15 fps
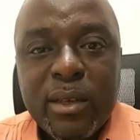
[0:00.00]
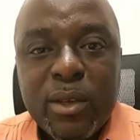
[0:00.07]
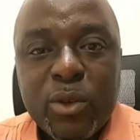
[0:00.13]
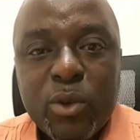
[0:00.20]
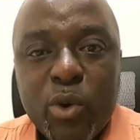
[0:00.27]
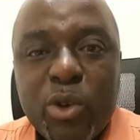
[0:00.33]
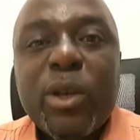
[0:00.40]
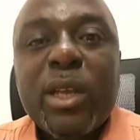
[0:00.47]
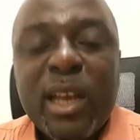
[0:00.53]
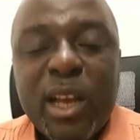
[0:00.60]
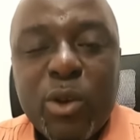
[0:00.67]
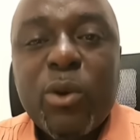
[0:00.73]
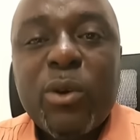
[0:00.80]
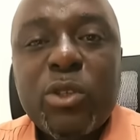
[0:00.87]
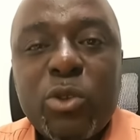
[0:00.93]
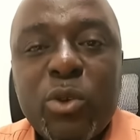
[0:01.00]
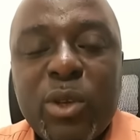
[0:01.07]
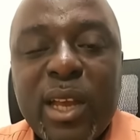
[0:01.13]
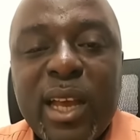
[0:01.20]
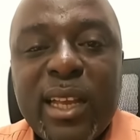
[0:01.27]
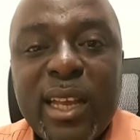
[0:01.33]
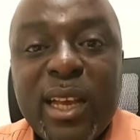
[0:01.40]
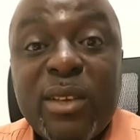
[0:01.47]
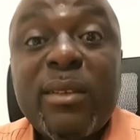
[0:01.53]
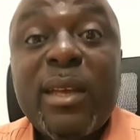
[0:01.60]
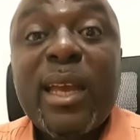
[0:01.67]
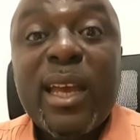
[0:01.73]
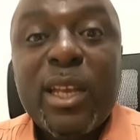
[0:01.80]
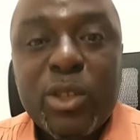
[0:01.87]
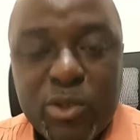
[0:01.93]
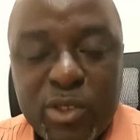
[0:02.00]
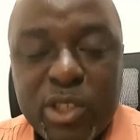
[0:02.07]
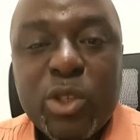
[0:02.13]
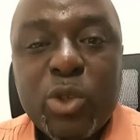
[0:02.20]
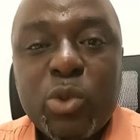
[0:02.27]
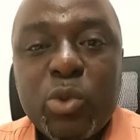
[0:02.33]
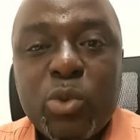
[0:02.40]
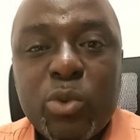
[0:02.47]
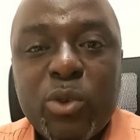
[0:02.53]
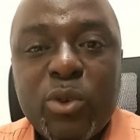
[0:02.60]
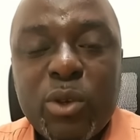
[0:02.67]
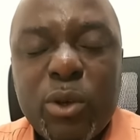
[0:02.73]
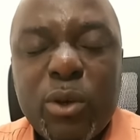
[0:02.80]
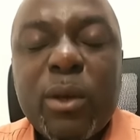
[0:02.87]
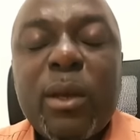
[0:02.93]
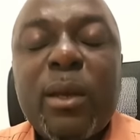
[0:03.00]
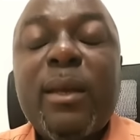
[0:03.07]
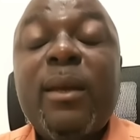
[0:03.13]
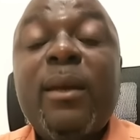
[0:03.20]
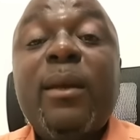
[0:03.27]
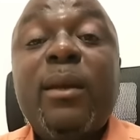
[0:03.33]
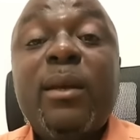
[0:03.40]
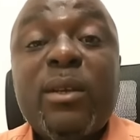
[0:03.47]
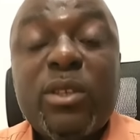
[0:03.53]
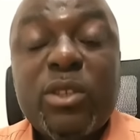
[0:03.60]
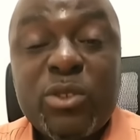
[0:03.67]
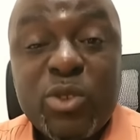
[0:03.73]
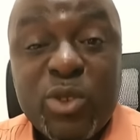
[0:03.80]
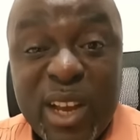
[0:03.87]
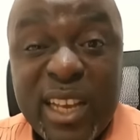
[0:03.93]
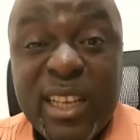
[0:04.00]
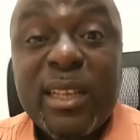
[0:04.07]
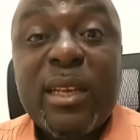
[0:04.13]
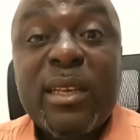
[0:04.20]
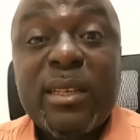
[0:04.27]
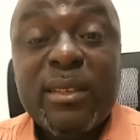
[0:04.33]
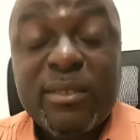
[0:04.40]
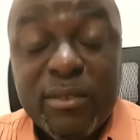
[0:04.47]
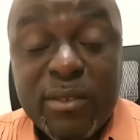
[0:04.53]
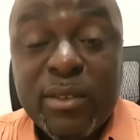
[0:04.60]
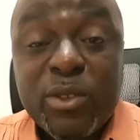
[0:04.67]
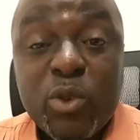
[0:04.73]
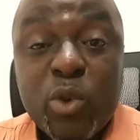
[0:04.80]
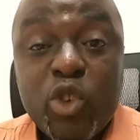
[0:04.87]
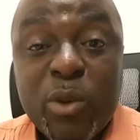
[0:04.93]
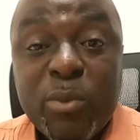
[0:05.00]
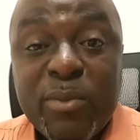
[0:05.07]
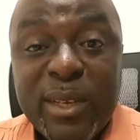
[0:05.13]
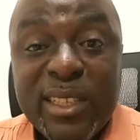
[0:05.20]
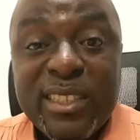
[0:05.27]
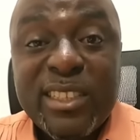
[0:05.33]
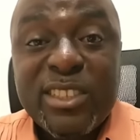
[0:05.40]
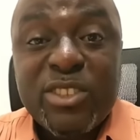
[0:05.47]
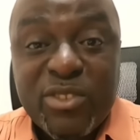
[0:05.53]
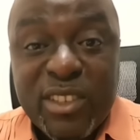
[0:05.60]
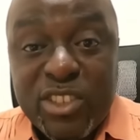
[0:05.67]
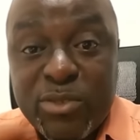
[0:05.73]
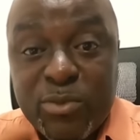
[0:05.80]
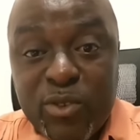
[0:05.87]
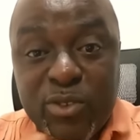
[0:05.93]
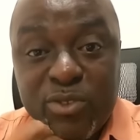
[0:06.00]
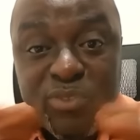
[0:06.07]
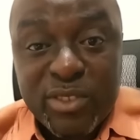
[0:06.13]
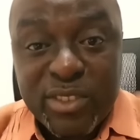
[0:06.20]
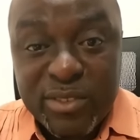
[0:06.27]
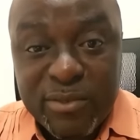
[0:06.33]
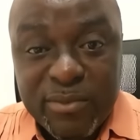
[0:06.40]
Russia wants to carry out a real strike to complete its response.